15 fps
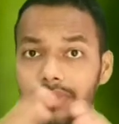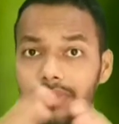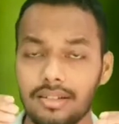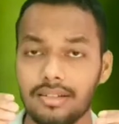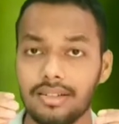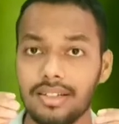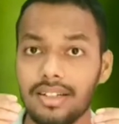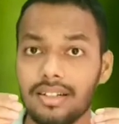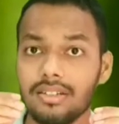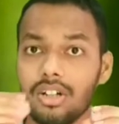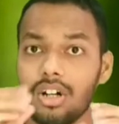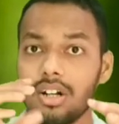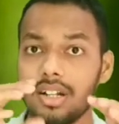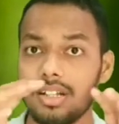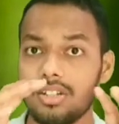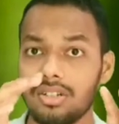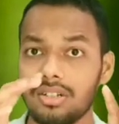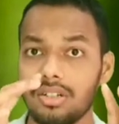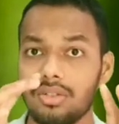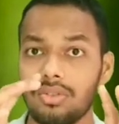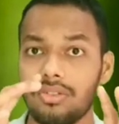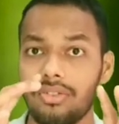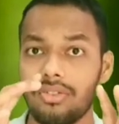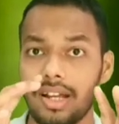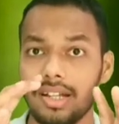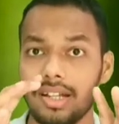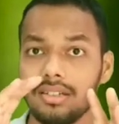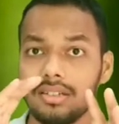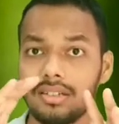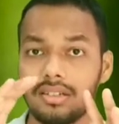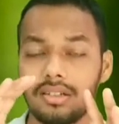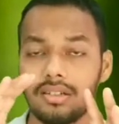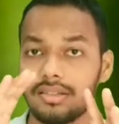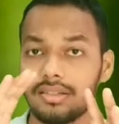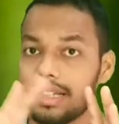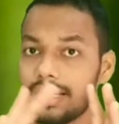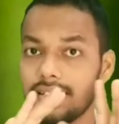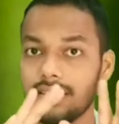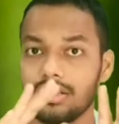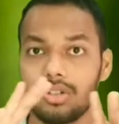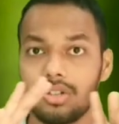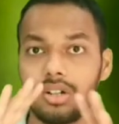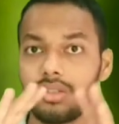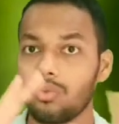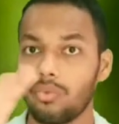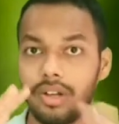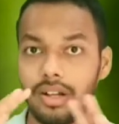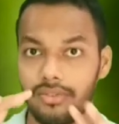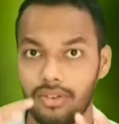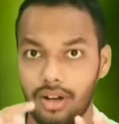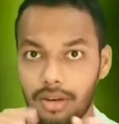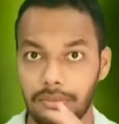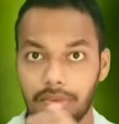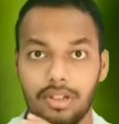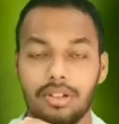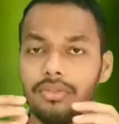there the horizon you will find that is not well formed.